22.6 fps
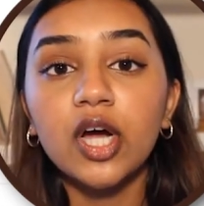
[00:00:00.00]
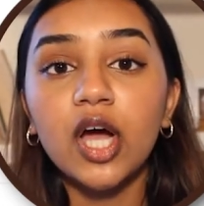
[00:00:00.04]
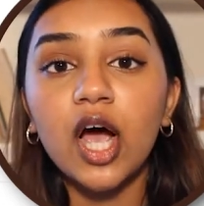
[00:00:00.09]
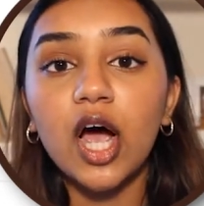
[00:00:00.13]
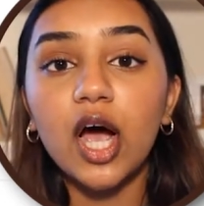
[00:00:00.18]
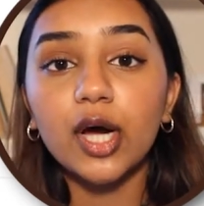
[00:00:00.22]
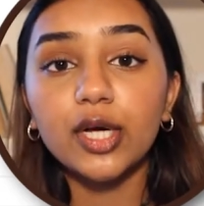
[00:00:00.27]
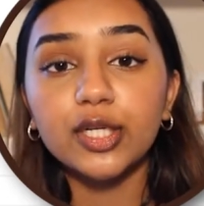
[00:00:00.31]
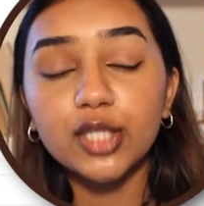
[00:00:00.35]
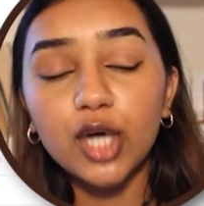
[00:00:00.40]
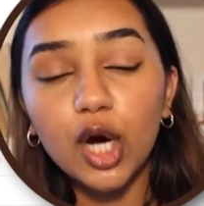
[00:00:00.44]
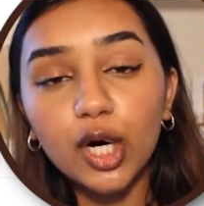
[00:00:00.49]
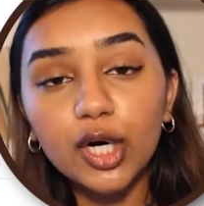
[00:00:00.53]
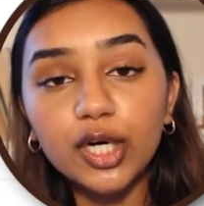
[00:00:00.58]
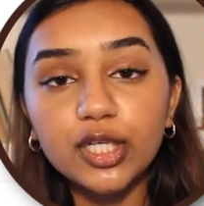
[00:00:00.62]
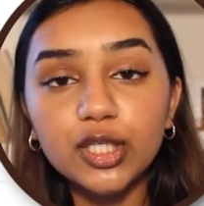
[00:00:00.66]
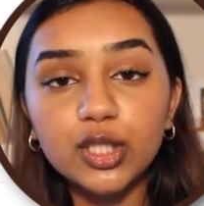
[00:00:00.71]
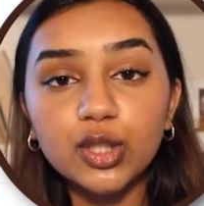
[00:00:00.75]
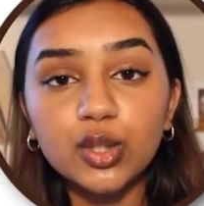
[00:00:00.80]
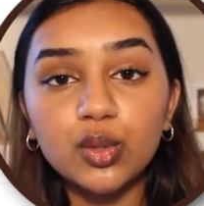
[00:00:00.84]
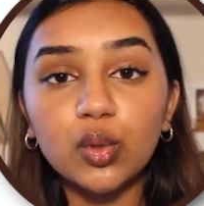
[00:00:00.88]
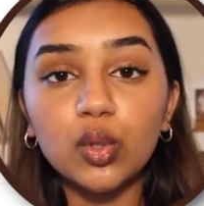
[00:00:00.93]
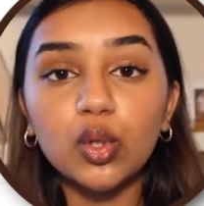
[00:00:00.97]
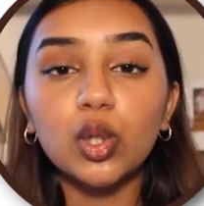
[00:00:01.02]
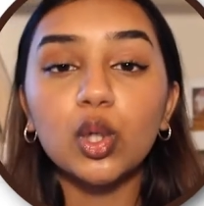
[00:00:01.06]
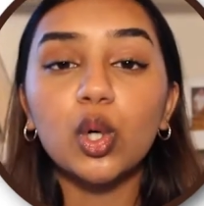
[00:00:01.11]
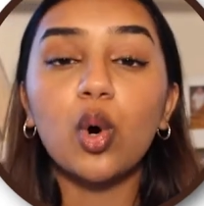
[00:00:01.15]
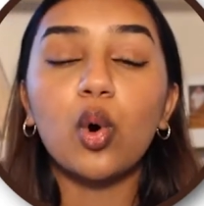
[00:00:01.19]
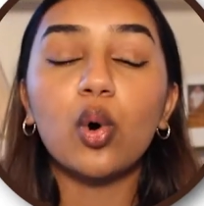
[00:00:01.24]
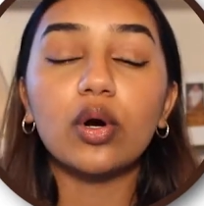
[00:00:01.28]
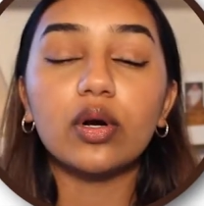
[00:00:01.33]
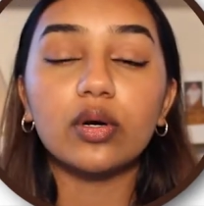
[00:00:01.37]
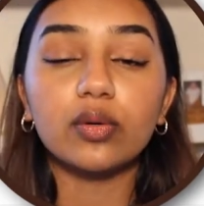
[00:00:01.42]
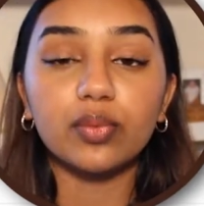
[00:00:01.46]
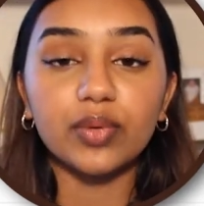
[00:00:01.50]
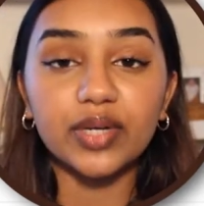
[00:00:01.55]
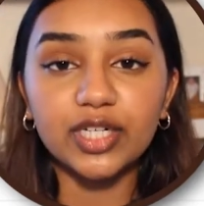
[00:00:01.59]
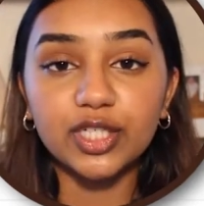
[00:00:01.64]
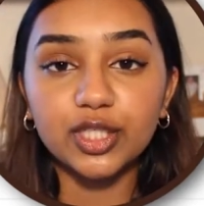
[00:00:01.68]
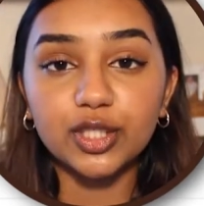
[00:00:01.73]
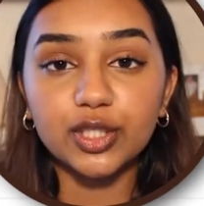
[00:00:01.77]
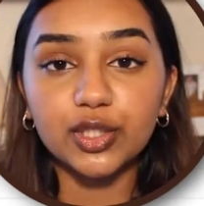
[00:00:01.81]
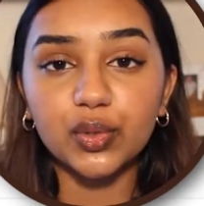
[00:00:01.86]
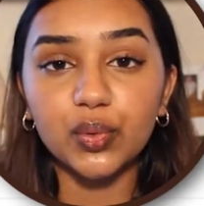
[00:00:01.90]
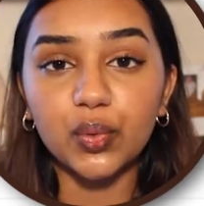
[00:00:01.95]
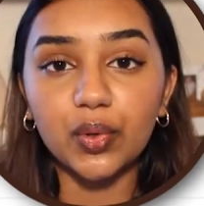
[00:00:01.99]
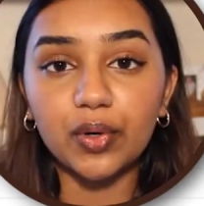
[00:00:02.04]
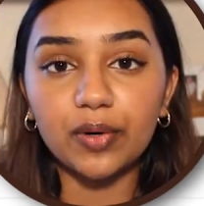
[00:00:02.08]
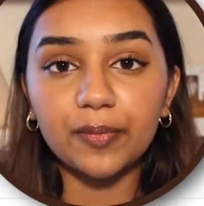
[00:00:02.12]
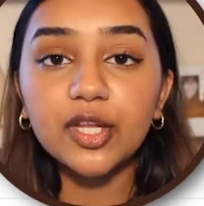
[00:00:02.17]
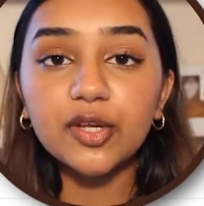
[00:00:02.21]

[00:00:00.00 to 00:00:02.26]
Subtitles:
a target school, or a reach school.